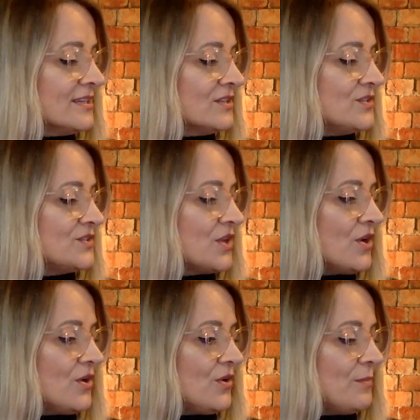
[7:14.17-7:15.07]

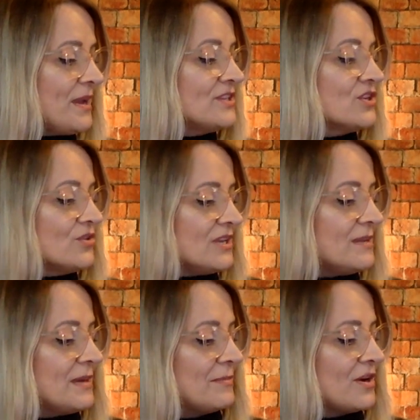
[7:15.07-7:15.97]
So make sure your
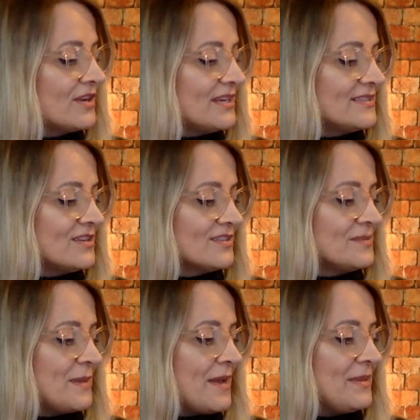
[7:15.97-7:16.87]
email marketing is not
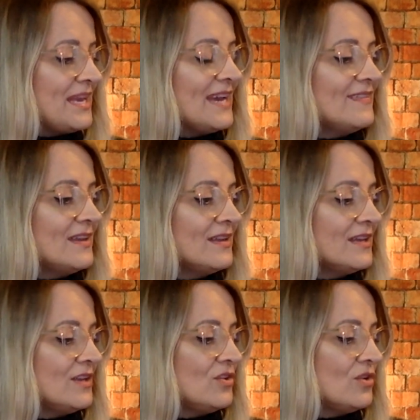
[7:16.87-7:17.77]
spammy. And then,
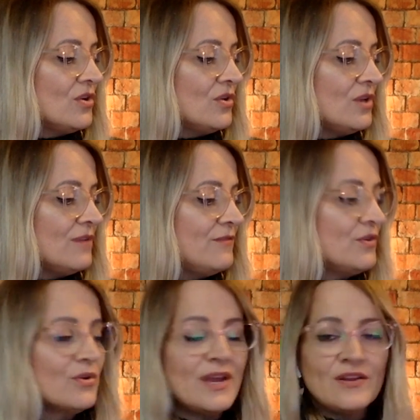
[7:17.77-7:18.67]
if you
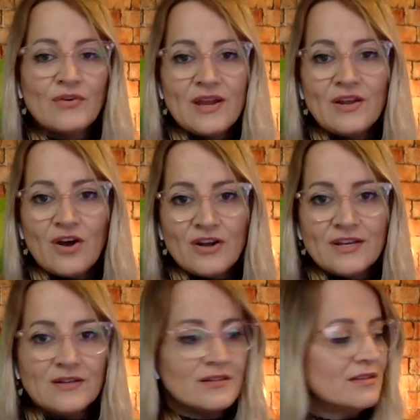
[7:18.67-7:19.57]
create a great
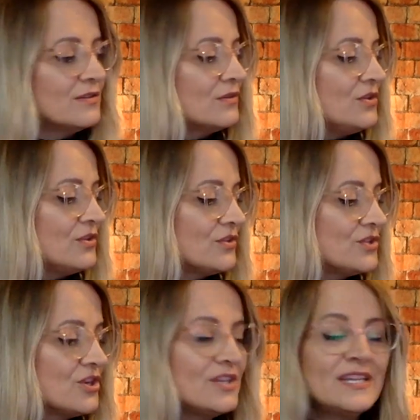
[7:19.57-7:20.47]
article,
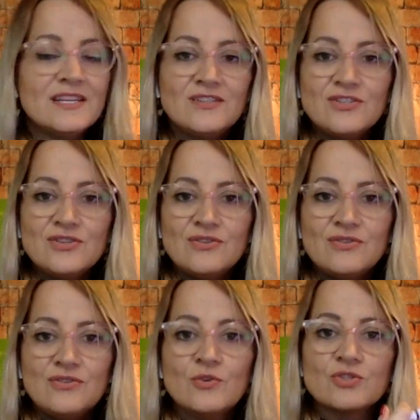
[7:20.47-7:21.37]
turn it into
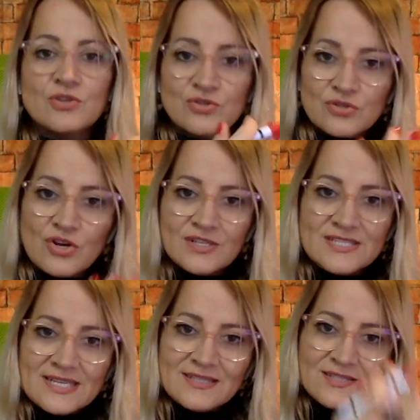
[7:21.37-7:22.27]
your social content.